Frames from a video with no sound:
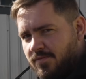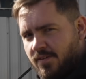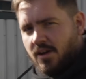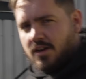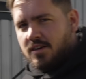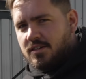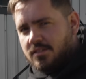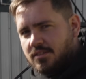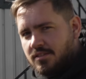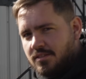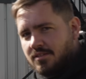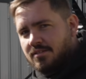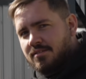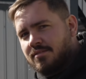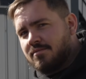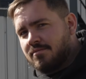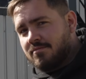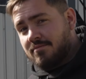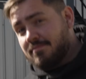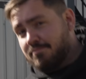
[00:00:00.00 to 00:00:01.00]
fast,
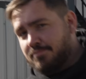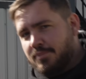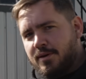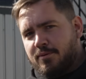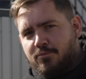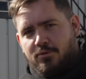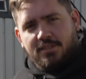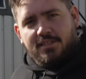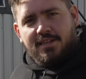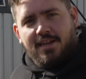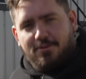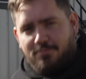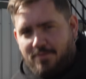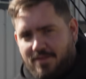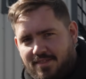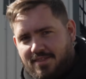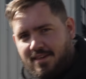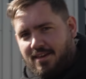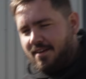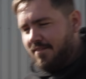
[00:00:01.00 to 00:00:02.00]
but what did
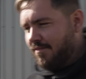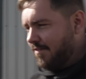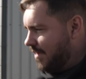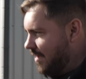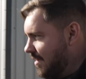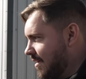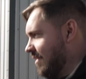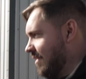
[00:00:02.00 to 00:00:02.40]
Edwin think of it?